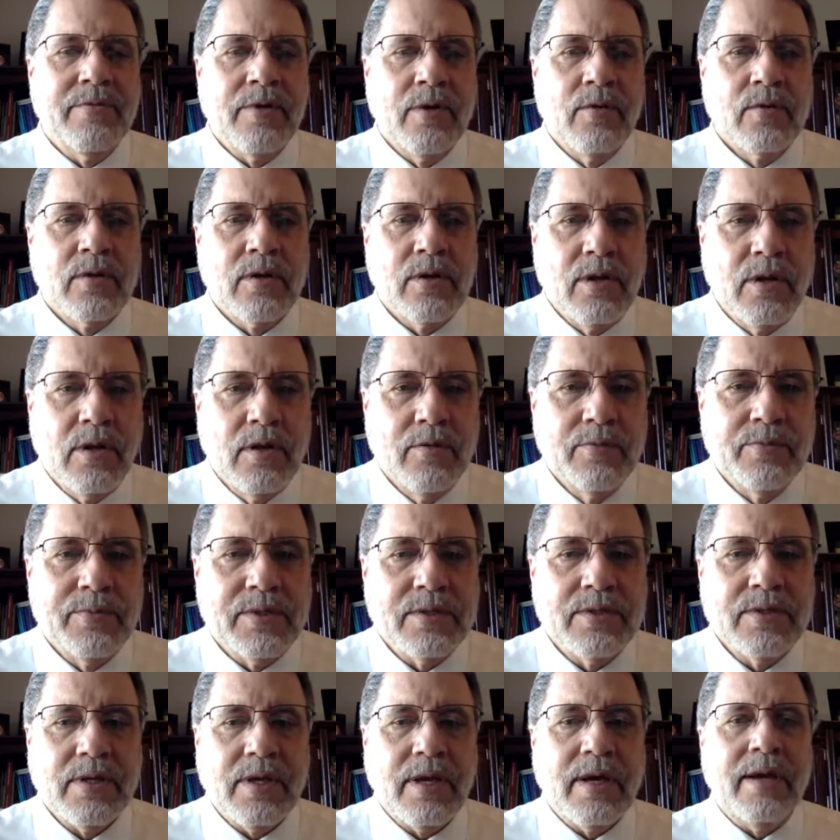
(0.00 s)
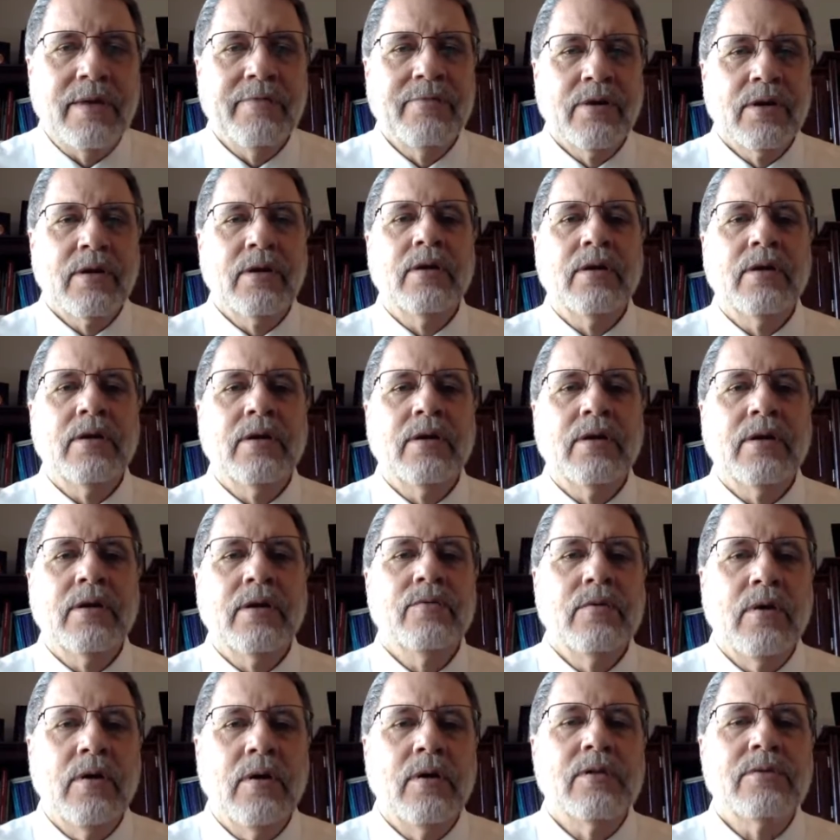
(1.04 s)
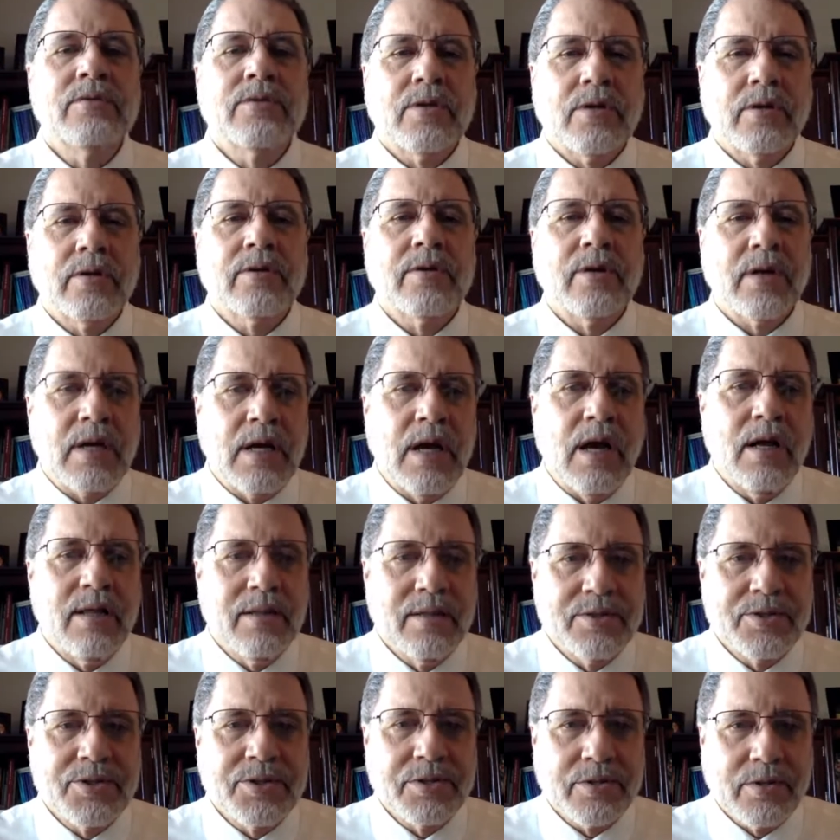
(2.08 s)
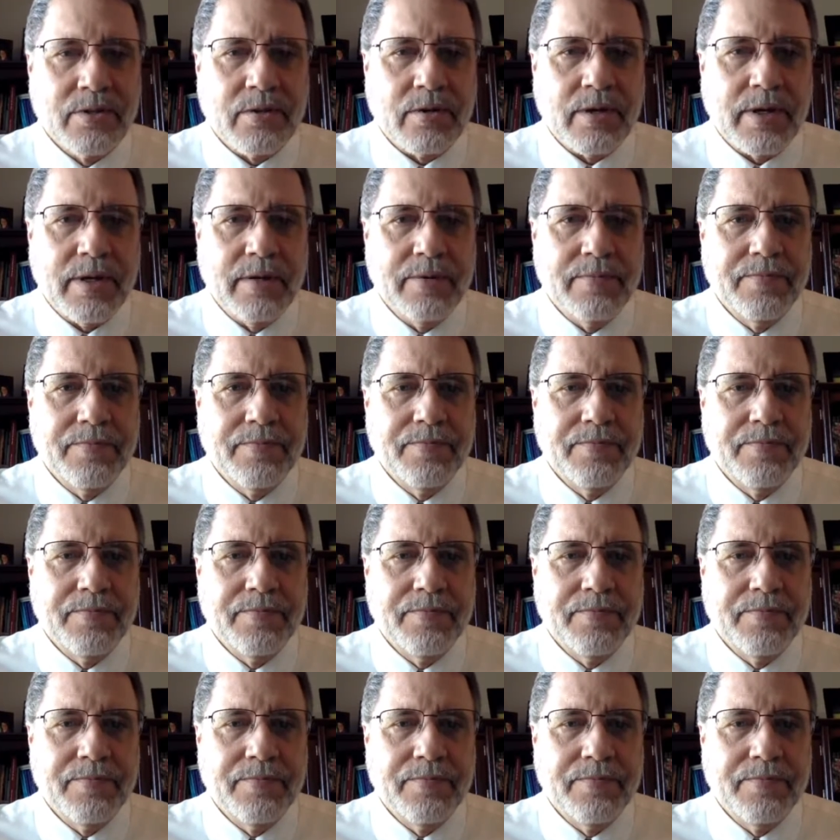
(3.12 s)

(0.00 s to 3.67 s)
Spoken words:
of Oklahomans ever go on to earn a college degree.